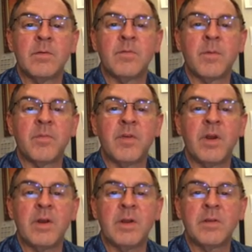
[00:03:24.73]
from
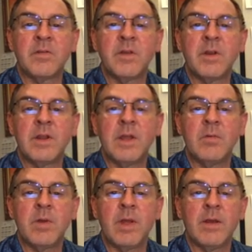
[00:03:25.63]
Saturday into Sunday,
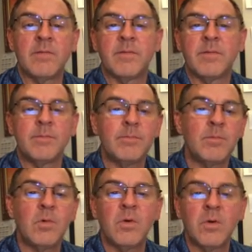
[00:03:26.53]
we have
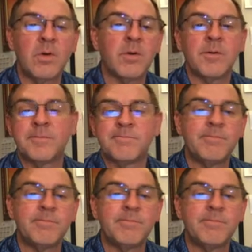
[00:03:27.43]
more